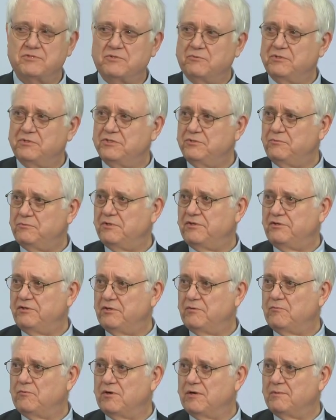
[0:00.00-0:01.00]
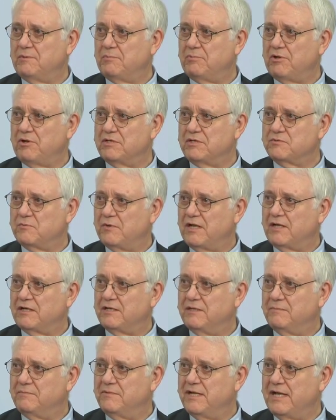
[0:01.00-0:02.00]
So would you, with your warm applause,
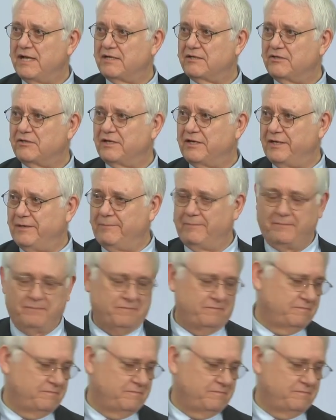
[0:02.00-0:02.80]
welcome Doctor Kim.